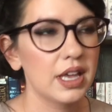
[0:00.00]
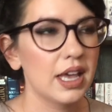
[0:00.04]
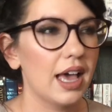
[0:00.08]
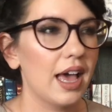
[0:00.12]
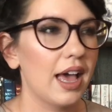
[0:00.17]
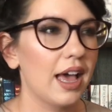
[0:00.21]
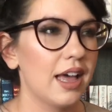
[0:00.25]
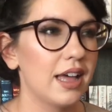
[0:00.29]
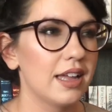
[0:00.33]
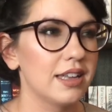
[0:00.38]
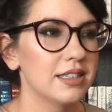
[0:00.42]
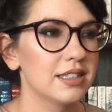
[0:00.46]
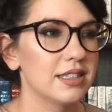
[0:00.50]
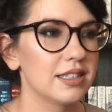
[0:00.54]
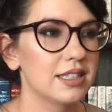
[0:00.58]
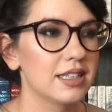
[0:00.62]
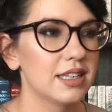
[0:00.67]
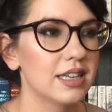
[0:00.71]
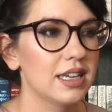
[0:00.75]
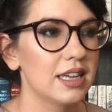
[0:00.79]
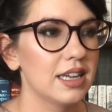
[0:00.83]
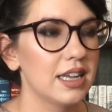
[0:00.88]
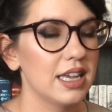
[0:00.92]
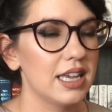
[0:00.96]
and
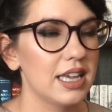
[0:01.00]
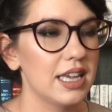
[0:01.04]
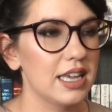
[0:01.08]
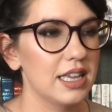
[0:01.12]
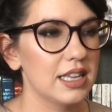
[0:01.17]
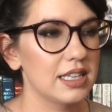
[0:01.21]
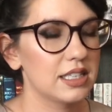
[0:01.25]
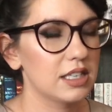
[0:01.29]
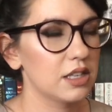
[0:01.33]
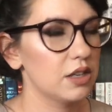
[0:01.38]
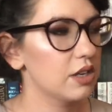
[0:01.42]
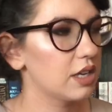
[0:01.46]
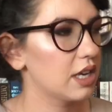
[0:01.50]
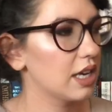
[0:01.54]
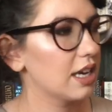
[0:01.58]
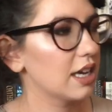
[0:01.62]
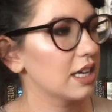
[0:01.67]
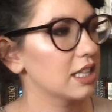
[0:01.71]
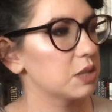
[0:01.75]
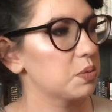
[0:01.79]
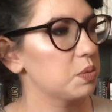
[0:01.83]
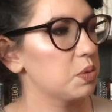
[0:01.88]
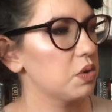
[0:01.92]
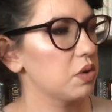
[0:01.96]
he's looking
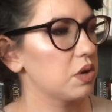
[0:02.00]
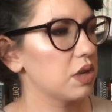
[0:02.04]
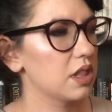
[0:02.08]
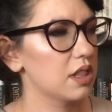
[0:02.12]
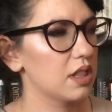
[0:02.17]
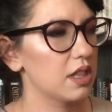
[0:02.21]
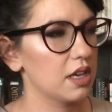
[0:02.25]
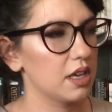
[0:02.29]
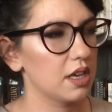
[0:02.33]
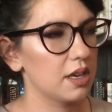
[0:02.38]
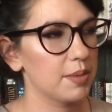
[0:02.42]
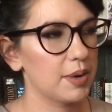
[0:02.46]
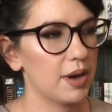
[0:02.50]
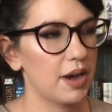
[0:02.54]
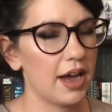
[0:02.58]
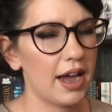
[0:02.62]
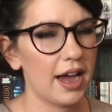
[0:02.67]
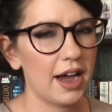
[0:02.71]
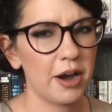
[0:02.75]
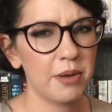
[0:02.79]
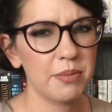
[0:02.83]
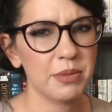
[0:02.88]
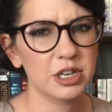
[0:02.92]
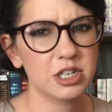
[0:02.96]
at Spook and thinking about
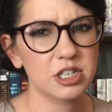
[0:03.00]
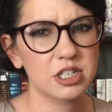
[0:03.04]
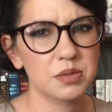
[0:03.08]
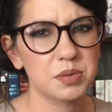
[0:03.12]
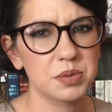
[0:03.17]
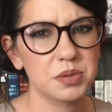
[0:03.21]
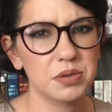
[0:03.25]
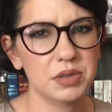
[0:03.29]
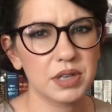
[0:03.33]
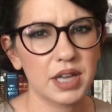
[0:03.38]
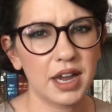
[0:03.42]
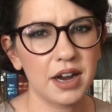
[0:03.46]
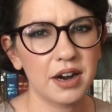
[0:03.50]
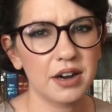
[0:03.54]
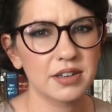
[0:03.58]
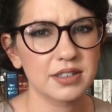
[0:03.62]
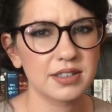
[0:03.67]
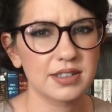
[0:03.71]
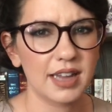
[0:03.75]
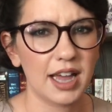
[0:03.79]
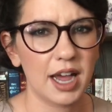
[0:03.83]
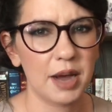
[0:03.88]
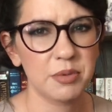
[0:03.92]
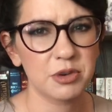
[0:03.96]
how much Spook cares
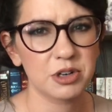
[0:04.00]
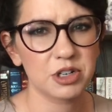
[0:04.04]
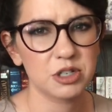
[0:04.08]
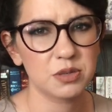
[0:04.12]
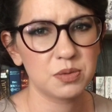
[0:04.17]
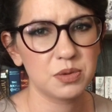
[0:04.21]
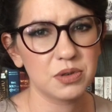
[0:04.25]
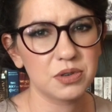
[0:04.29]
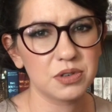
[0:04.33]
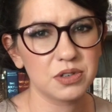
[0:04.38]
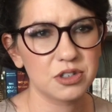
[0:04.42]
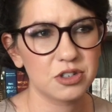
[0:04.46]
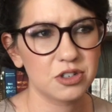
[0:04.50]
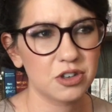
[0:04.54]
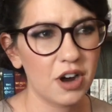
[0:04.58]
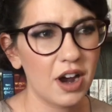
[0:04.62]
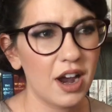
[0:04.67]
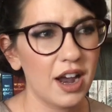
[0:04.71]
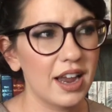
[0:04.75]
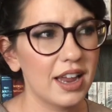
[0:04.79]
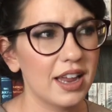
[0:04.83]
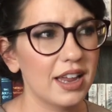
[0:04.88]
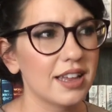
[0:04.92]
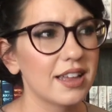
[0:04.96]
and how much Spook is
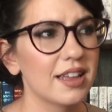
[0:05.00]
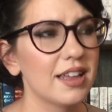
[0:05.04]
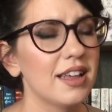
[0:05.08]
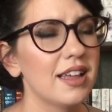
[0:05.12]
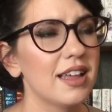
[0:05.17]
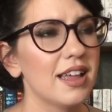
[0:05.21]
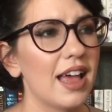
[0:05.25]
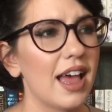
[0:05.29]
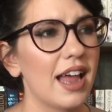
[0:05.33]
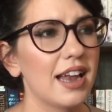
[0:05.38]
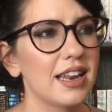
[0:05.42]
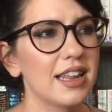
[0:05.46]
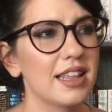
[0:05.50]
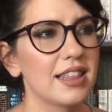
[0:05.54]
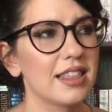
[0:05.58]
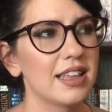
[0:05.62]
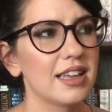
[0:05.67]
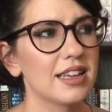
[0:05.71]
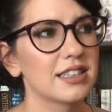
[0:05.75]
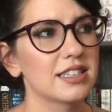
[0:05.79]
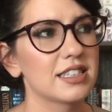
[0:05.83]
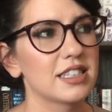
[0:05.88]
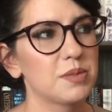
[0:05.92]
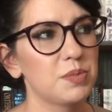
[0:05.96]
trying. And he
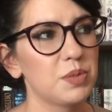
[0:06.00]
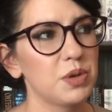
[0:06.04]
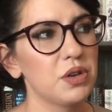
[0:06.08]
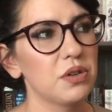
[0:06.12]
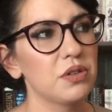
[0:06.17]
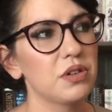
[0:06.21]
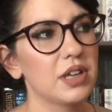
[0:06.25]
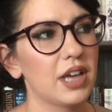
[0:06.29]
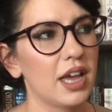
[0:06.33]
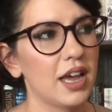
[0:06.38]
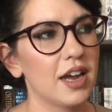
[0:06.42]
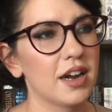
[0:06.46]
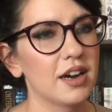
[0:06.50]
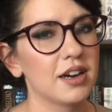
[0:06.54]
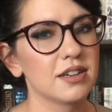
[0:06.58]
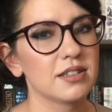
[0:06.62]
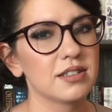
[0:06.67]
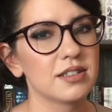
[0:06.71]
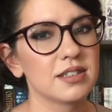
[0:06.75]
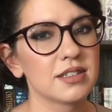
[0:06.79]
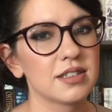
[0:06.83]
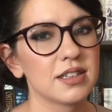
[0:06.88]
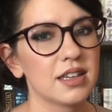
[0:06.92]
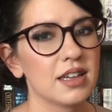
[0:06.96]
thinks Spook
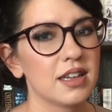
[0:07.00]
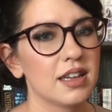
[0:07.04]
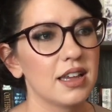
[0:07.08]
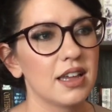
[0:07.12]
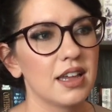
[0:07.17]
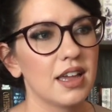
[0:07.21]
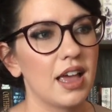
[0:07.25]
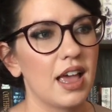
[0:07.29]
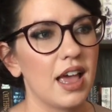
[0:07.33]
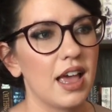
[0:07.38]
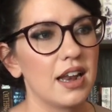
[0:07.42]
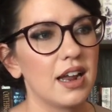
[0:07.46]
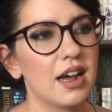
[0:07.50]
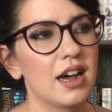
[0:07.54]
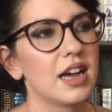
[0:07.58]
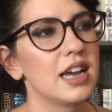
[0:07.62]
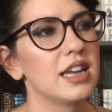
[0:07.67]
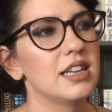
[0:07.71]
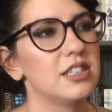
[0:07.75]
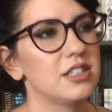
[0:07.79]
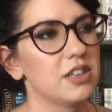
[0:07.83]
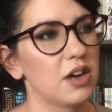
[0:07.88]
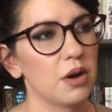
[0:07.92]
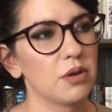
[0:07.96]
cares and I
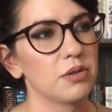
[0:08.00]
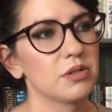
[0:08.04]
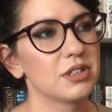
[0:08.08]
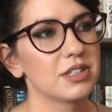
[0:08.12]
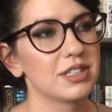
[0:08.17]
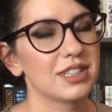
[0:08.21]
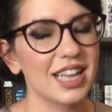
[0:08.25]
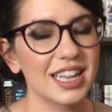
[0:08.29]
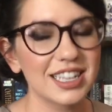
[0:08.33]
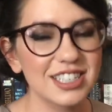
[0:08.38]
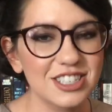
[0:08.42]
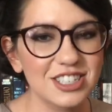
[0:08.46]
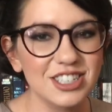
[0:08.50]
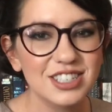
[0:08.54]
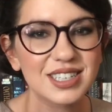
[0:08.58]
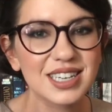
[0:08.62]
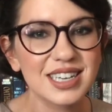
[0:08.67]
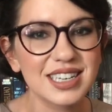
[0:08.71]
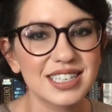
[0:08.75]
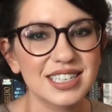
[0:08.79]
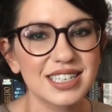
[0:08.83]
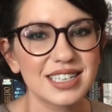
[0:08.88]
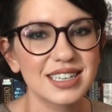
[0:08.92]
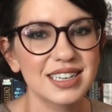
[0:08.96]
don't. That's just
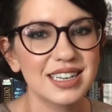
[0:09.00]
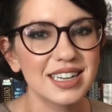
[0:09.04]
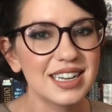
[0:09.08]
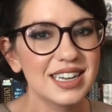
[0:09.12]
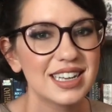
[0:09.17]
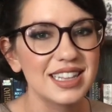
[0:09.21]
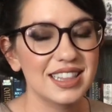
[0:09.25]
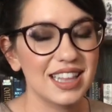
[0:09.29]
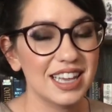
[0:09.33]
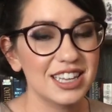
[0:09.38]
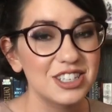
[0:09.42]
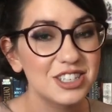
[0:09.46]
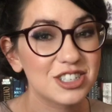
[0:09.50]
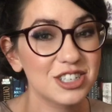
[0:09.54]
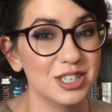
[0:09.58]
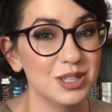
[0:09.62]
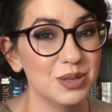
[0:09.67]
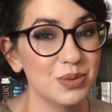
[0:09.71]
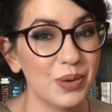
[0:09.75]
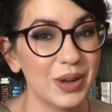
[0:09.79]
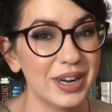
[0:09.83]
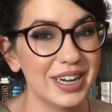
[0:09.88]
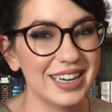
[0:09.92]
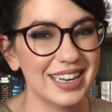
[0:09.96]
his that's
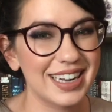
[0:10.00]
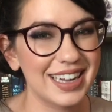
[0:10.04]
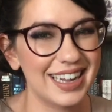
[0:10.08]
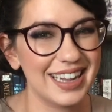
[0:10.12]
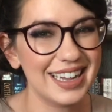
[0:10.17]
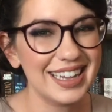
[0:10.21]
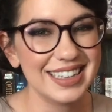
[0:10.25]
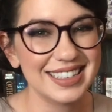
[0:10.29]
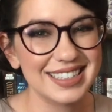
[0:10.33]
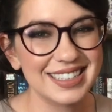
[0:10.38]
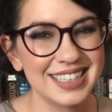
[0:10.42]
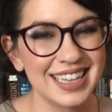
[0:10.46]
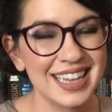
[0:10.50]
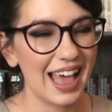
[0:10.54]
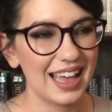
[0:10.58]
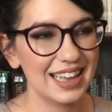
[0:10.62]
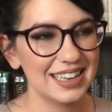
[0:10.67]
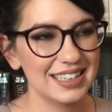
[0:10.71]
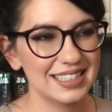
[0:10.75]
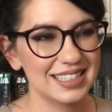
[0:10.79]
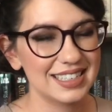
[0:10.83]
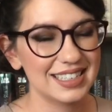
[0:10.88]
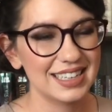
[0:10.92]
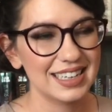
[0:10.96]
just what it is.
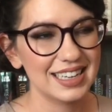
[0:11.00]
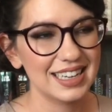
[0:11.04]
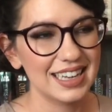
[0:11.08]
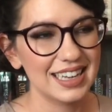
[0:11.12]
And